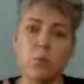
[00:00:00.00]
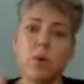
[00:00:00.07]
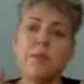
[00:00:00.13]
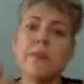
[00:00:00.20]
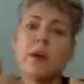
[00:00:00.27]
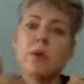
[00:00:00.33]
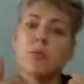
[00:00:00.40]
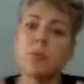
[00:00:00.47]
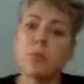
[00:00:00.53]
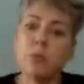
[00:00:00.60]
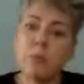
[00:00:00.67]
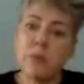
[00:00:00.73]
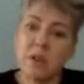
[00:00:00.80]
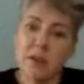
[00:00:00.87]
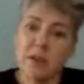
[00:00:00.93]
And what that
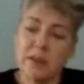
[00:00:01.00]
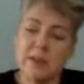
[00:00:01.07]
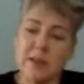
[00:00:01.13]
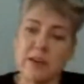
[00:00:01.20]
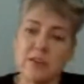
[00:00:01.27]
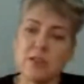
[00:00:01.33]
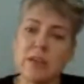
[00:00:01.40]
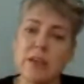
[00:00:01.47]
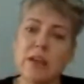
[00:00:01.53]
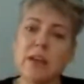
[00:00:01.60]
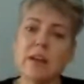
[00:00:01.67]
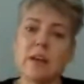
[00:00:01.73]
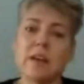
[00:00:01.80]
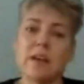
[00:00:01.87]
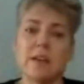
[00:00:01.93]
ruminant is actually
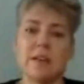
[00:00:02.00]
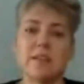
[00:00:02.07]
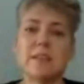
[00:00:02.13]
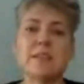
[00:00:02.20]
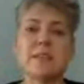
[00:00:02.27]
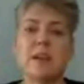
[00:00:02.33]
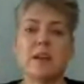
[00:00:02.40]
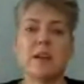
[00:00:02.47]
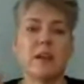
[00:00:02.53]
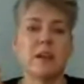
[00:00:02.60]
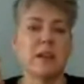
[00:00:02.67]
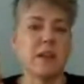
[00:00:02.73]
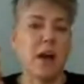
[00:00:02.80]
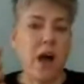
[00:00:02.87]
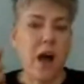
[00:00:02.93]
eating is
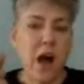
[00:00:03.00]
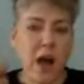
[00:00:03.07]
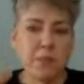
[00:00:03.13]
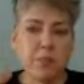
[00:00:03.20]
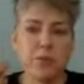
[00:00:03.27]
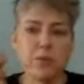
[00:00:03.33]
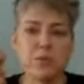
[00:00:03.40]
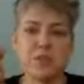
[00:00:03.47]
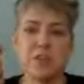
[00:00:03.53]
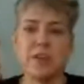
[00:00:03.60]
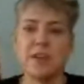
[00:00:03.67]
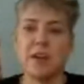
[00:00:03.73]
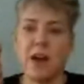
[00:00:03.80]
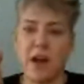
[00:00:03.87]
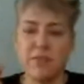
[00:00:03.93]
the high
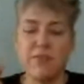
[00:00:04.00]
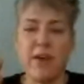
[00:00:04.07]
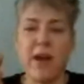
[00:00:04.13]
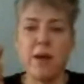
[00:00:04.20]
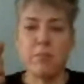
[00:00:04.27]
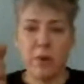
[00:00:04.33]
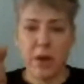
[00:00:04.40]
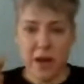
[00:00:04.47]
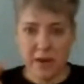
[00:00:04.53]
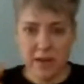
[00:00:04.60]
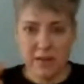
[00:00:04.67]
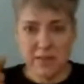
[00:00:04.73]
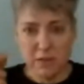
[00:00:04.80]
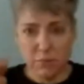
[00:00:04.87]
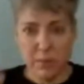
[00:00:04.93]
protein, high fat
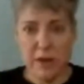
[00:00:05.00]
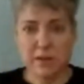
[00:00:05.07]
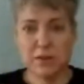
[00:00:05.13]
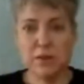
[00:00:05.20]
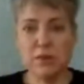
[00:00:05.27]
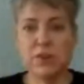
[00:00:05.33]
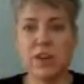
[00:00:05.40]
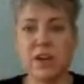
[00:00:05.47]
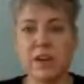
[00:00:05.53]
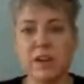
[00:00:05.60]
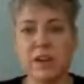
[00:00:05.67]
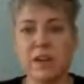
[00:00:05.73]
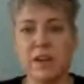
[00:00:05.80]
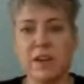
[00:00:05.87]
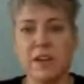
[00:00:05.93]
bodies of
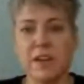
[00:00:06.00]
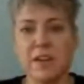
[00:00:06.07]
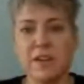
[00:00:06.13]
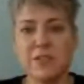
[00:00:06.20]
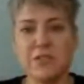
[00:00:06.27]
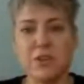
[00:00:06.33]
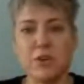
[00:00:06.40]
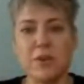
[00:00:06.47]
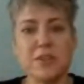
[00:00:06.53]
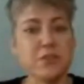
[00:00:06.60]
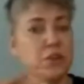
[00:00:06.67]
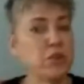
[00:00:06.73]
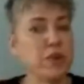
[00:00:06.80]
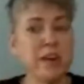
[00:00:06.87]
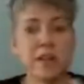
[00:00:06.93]
bacteria so
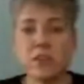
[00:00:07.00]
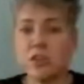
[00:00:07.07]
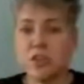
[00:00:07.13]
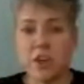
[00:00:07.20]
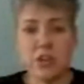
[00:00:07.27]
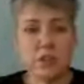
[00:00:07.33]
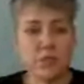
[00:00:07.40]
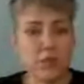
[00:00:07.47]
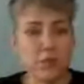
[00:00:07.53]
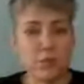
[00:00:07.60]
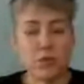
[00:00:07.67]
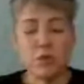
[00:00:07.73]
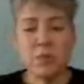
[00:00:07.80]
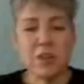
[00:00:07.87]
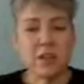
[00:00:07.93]
it's a great exchange for
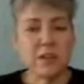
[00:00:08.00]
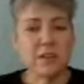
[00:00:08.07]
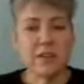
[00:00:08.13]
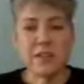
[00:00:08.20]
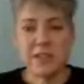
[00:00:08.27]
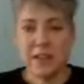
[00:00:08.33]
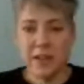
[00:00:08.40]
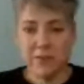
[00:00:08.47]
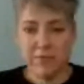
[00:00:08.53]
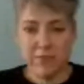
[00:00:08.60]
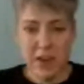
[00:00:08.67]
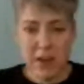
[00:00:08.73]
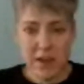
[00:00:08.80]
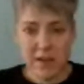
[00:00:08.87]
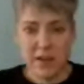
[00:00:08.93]
the ruminant because they get
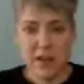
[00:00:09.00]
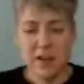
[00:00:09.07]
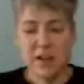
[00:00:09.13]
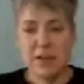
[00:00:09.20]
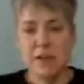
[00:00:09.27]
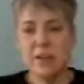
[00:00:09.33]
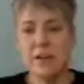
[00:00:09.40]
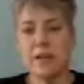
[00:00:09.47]
fed,